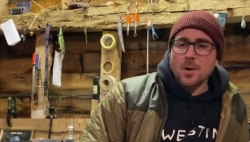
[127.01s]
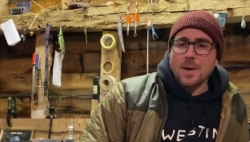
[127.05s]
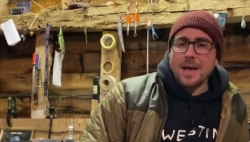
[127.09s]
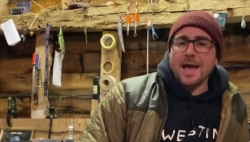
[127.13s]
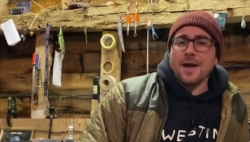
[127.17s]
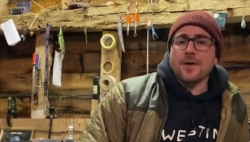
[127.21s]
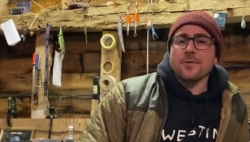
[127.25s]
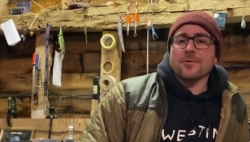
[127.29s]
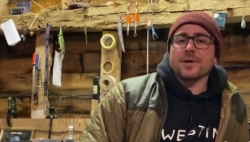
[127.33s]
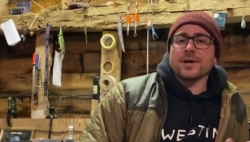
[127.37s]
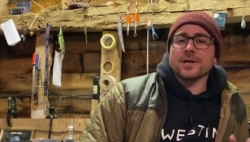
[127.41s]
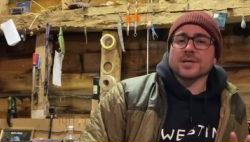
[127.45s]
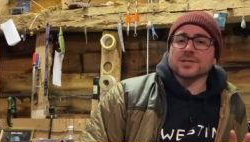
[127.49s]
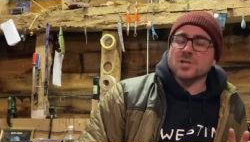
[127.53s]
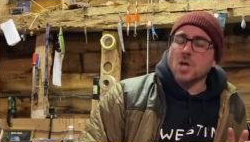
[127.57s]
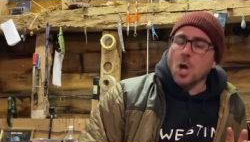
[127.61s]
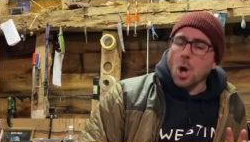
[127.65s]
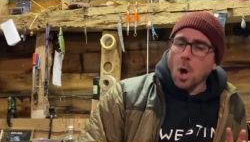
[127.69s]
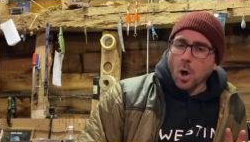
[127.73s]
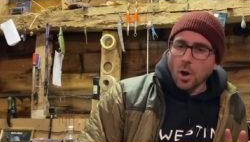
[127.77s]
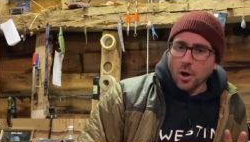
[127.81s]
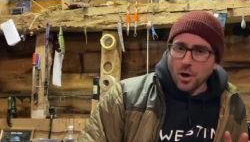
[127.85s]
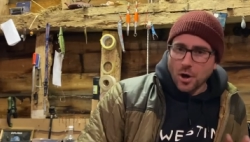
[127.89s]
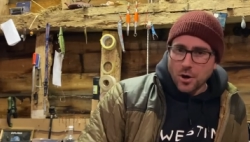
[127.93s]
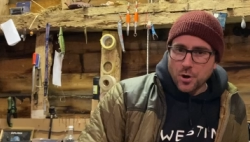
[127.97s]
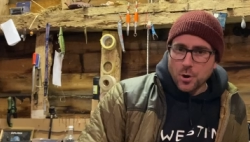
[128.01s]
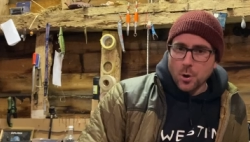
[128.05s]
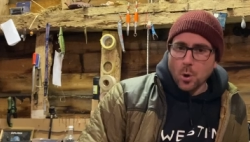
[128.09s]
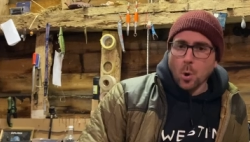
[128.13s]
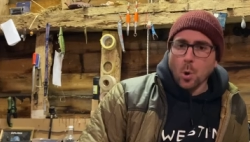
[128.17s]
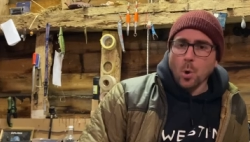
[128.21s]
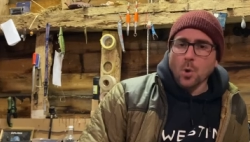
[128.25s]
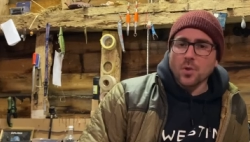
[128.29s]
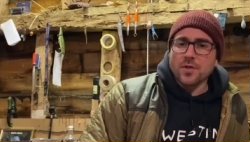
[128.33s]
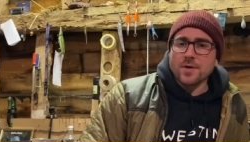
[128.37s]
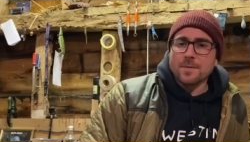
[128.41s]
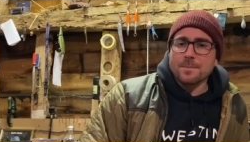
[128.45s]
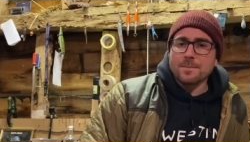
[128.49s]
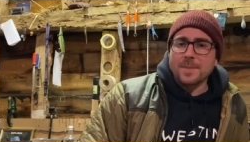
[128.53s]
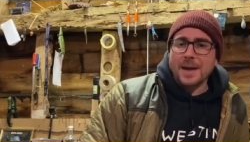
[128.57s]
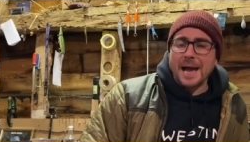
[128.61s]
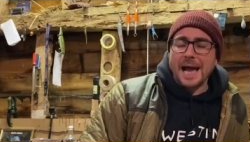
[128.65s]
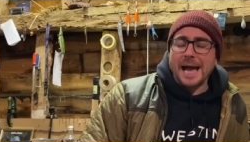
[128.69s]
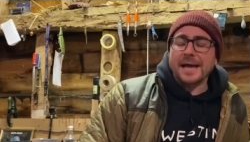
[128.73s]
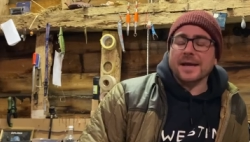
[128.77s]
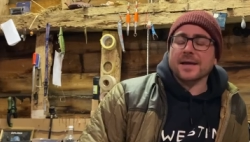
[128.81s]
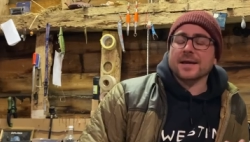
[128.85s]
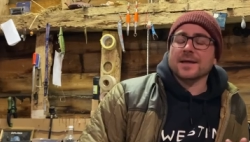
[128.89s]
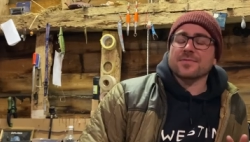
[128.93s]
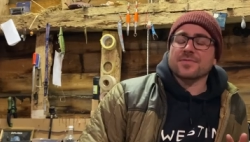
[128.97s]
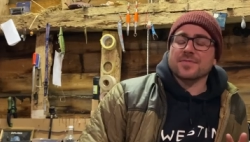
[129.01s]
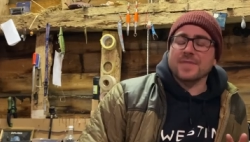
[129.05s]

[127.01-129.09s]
areas on a northern bank,